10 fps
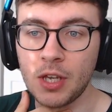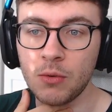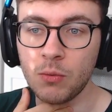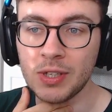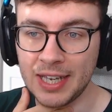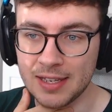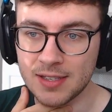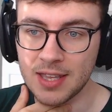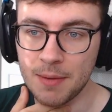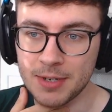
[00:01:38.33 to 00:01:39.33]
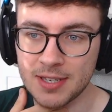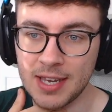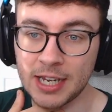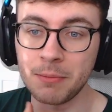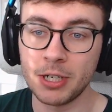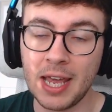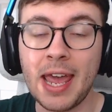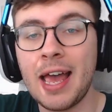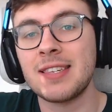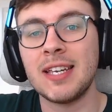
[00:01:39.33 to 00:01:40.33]
We'll get into them in a second, but
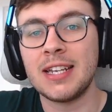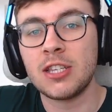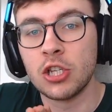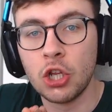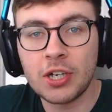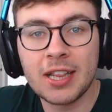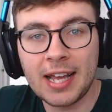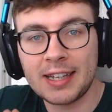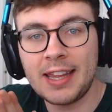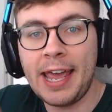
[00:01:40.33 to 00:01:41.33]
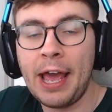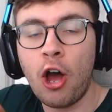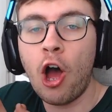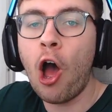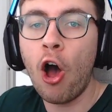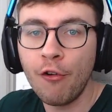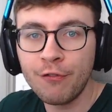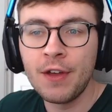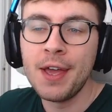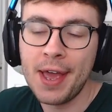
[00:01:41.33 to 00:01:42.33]
yeah, I said it's looking like they are
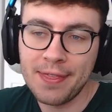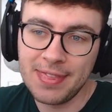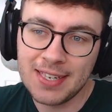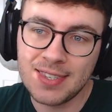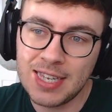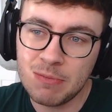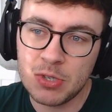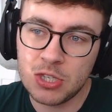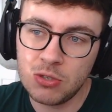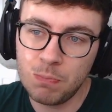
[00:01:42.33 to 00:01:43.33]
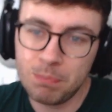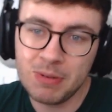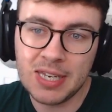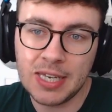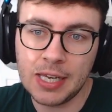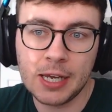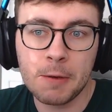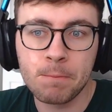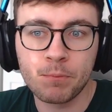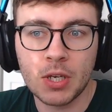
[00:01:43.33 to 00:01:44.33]
off, and this seems to be
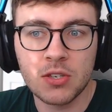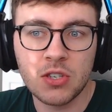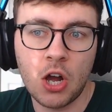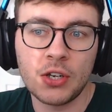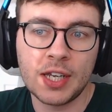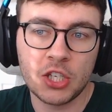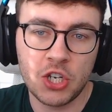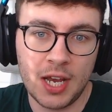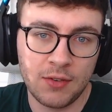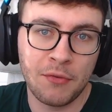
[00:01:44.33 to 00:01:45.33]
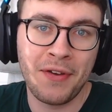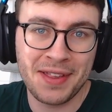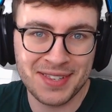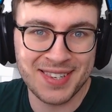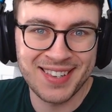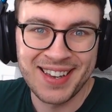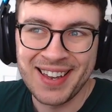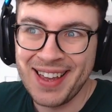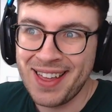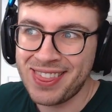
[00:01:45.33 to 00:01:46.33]
starting a chain of events
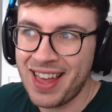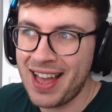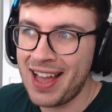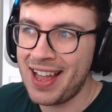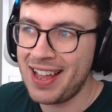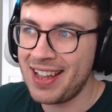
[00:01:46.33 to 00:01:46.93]
that